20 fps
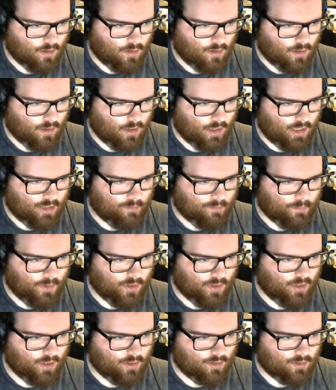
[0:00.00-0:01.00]
At this
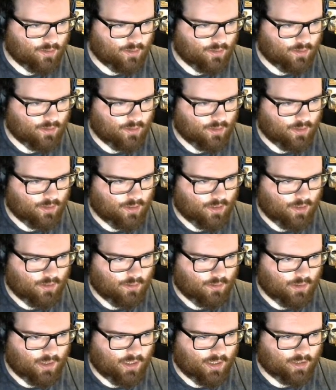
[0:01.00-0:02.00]
point,
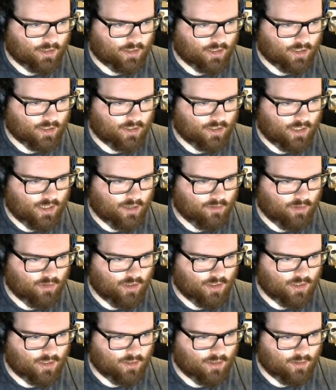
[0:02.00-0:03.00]
and then it starts
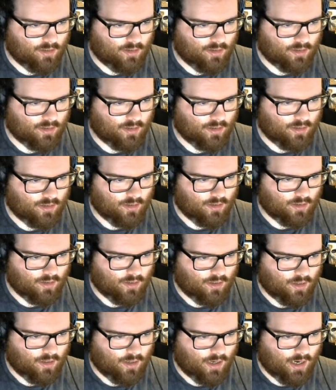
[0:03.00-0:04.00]
decreasing,
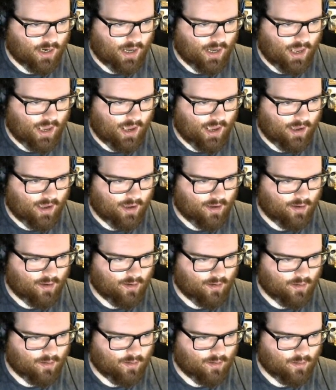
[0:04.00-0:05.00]
and here,
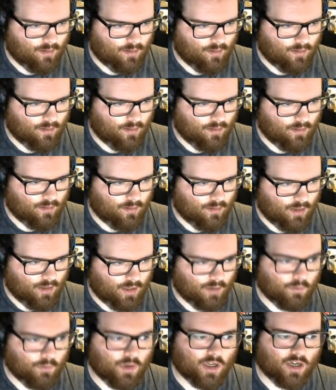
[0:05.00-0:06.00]

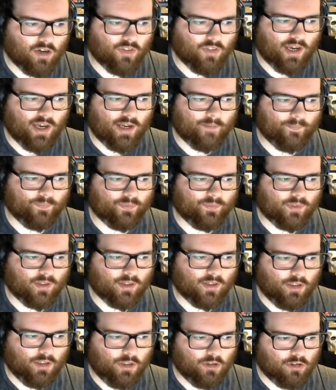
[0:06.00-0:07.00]
and we call that
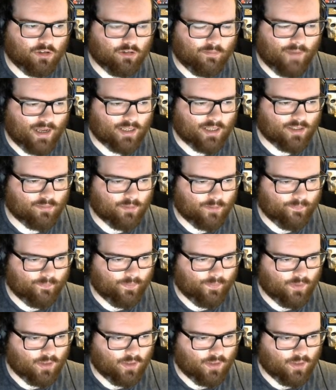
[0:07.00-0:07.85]
a local maximum.